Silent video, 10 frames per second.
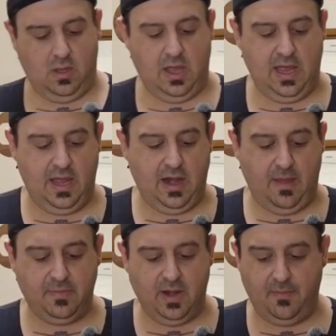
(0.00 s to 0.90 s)
and
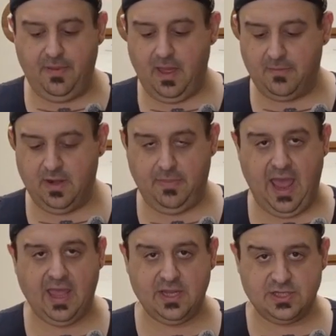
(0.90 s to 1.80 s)
I'm gonna
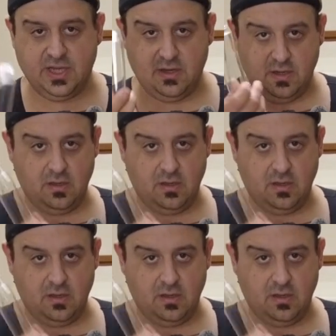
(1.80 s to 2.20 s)
package it